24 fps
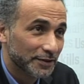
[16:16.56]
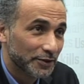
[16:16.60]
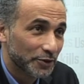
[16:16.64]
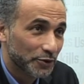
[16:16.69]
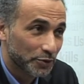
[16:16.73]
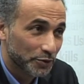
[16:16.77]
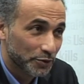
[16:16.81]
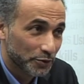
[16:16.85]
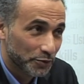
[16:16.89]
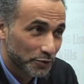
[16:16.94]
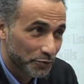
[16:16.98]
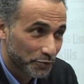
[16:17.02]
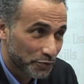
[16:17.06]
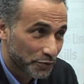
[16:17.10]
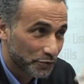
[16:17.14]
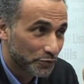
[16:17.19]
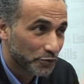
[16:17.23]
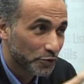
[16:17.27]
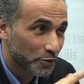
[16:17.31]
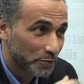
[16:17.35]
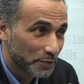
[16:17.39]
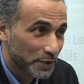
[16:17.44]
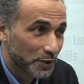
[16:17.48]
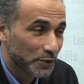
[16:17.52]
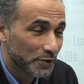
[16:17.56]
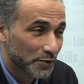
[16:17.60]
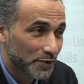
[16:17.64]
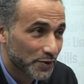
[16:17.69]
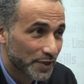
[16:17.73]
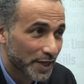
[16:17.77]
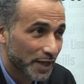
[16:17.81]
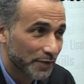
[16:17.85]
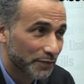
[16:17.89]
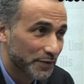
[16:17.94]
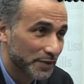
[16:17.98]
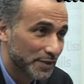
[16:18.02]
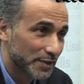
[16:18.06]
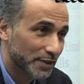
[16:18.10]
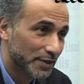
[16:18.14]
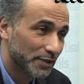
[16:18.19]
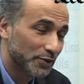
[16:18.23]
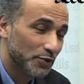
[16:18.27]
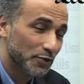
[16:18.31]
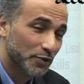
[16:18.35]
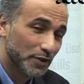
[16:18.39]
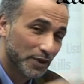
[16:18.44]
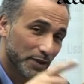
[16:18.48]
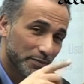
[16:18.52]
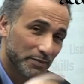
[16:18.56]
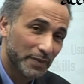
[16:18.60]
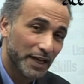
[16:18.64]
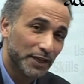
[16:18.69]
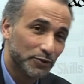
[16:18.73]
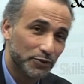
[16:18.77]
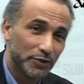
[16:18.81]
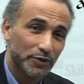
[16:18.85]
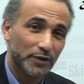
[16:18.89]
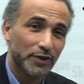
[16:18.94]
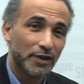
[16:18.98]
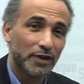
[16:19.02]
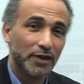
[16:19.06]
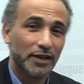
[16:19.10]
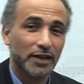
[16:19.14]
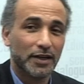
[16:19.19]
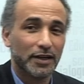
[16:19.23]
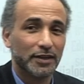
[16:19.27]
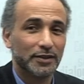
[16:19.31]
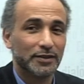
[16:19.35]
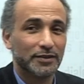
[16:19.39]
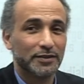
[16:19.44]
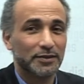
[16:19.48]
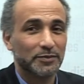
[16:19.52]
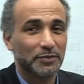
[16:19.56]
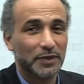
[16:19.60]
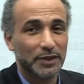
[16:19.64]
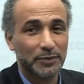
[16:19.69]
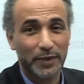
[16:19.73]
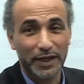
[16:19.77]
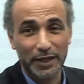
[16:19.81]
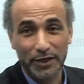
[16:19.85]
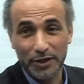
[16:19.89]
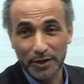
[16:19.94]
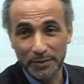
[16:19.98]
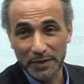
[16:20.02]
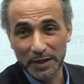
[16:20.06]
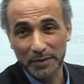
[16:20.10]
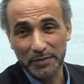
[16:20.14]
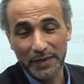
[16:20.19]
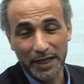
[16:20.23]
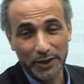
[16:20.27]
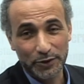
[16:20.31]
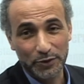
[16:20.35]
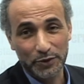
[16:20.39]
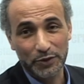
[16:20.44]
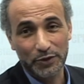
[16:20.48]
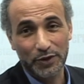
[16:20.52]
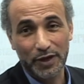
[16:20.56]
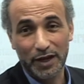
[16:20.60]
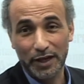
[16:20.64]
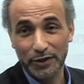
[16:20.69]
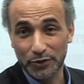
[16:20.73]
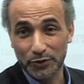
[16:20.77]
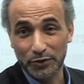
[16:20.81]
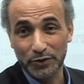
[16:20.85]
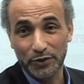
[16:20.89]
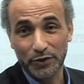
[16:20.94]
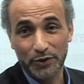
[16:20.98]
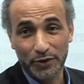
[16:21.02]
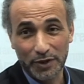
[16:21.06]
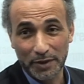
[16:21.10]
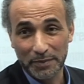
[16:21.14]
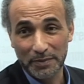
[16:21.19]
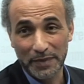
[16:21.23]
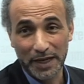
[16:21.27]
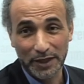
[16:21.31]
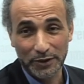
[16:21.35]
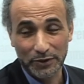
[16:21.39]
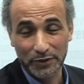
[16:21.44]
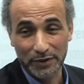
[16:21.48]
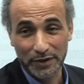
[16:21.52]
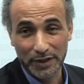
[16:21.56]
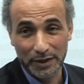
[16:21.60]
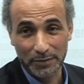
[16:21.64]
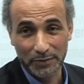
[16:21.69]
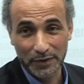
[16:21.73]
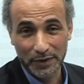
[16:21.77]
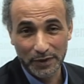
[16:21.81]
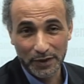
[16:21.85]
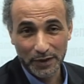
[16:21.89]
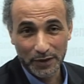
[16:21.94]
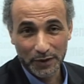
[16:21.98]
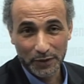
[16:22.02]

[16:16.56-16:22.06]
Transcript: You're reforming yourself is you come back to your heart, but by coming back to your heart, too, you come back to Him.